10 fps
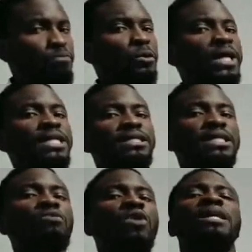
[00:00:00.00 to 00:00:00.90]

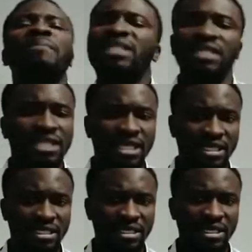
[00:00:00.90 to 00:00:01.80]
understand what a messenger
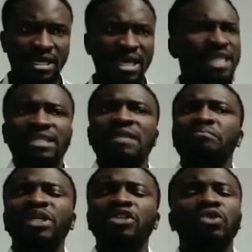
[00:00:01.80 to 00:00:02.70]
is. Is
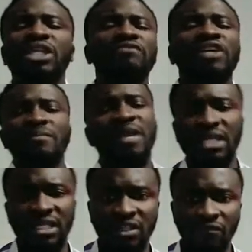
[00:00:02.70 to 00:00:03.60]
simply to deliver the
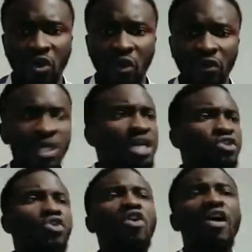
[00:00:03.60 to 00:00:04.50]
messages of God.
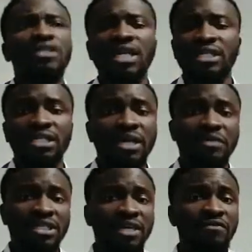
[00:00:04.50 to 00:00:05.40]
So God says in
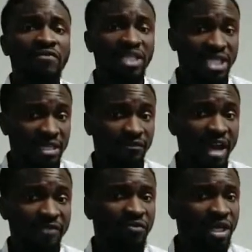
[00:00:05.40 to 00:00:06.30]
chapter 7, verse
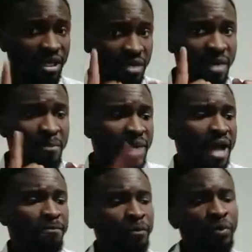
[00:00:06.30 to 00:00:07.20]
35,
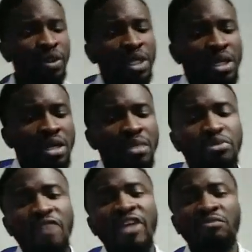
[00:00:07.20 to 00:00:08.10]
remember,
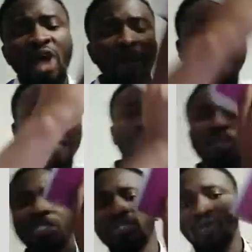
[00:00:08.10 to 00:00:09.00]
Prophet Muhammad
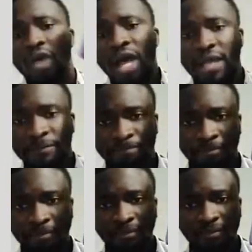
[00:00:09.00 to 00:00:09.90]
brought this Quran,
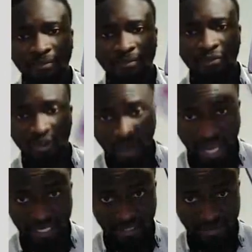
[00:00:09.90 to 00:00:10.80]

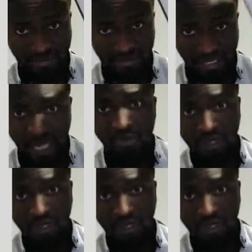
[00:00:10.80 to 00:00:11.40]
right? He brought